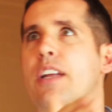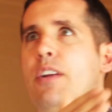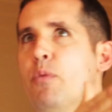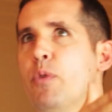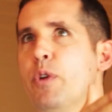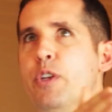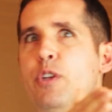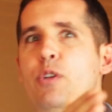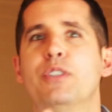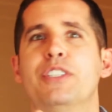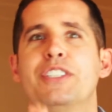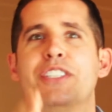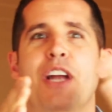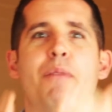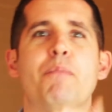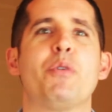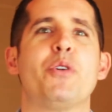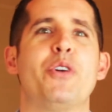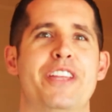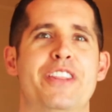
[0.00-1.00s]
reduced
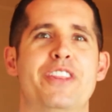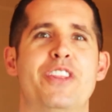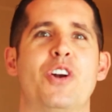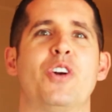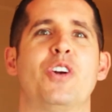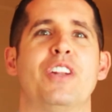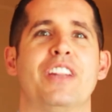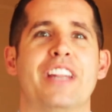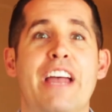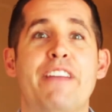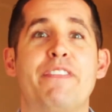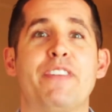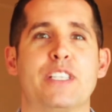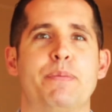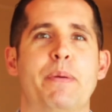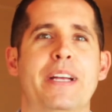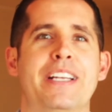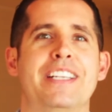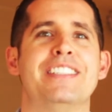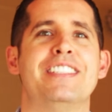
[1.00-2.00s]
number in their life
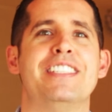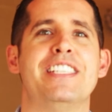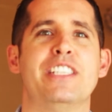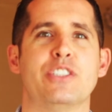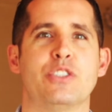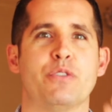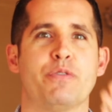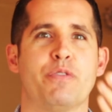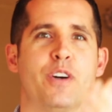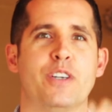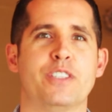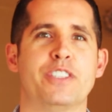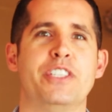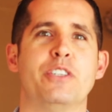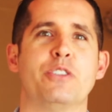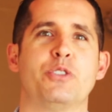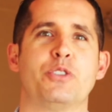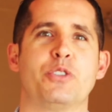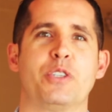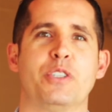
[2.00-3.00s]
expectancy insofar as
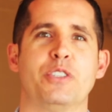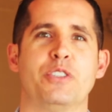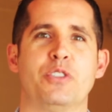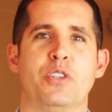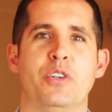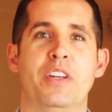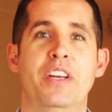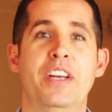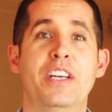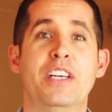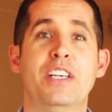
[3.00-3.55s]
years are concerned.